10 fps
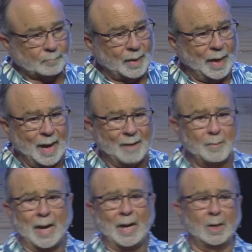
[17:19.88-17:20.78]
And
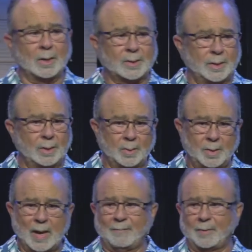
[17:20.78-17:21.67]
everybody looks to you and you
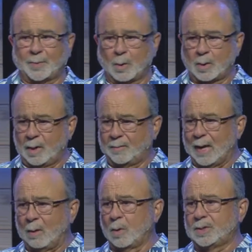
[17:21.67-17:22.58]
have authority and they're
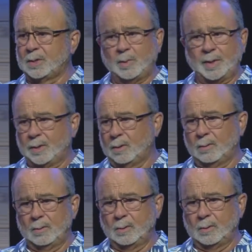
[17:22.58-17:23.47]
like, "What should we do?
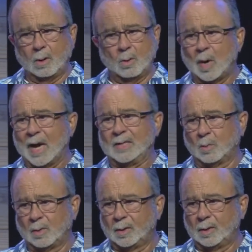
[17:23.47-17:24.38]
Oh, wise
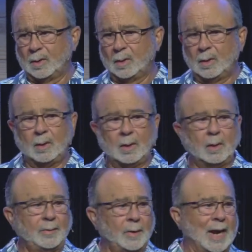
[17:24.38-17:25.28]
one."
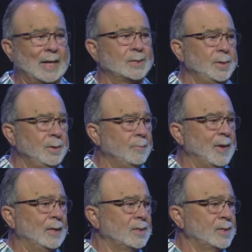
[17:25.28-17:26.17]
They're asking you to
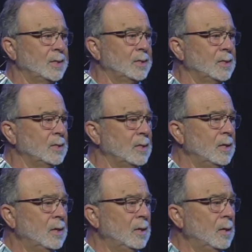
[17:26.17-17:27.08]
make decisions.
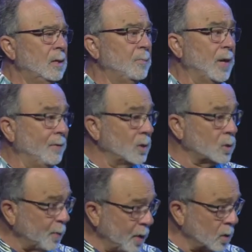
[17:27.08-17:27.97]
But in the
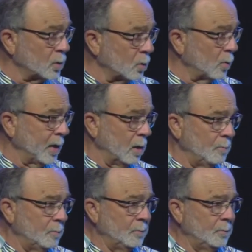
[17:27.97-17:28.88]
spiritual realm,
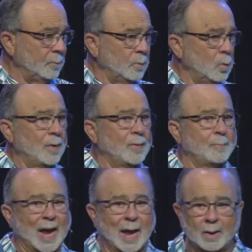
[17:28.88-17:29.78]
where the
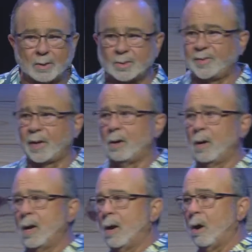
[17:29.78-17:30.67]
battles that
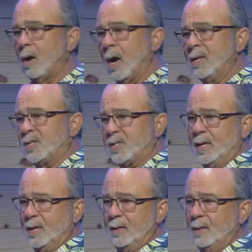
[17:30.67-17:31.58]
are
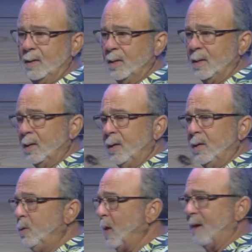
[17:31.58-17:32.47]
unseen,
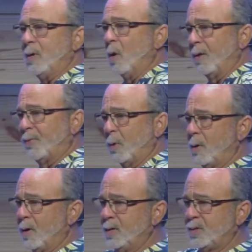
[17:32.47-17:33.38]
you have no
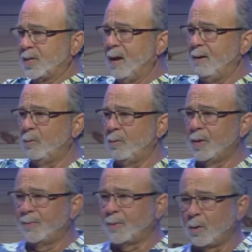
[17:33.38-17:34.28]
authority save the
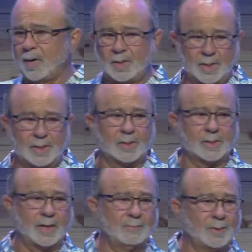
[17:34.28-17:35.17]
authority Jesus
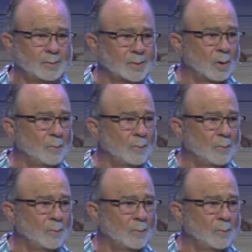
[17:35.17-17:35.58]
gives you. So